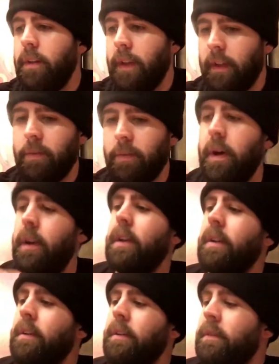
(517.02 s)
that's about
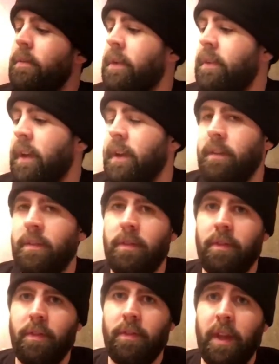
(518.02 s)
it. Once again,
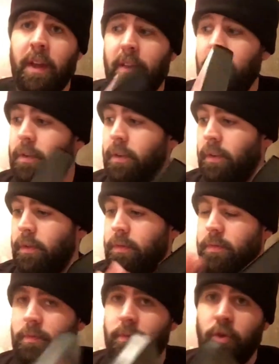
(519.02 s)
thank you to
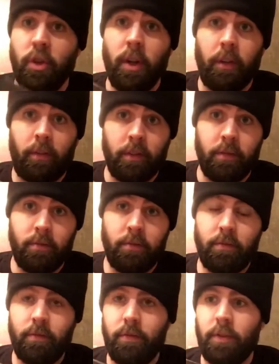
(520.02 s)
Justin
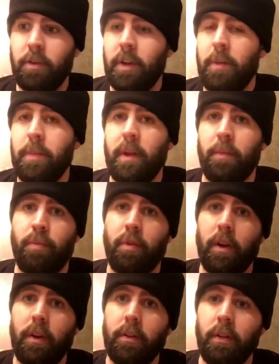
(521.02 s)
for not being a
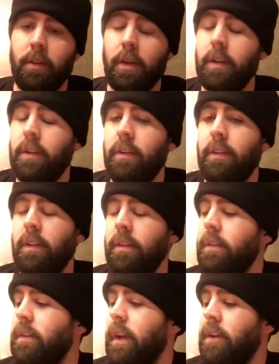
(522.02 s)
prick this holiday
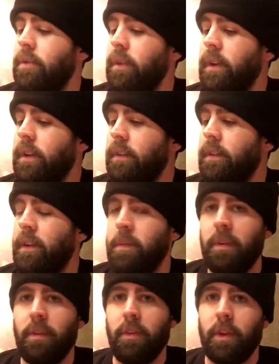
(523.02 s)
season and actually sending
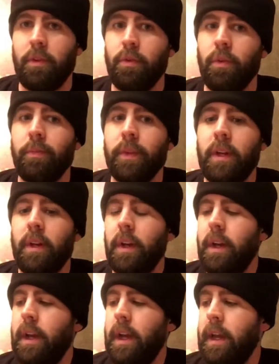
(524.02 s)
me something cool,
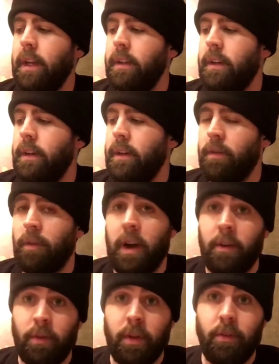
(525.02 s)
and
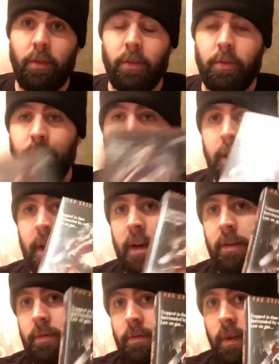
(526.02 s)
Rotten Rentals for putting
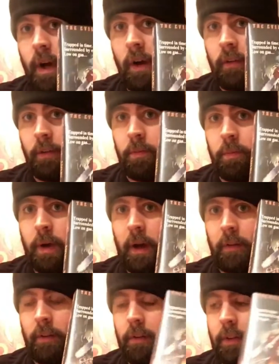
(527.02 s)
out awesome
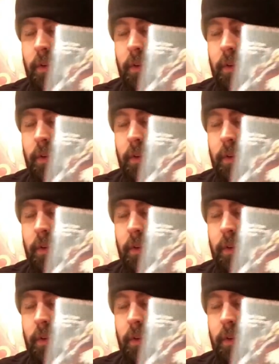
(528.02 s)
boxes.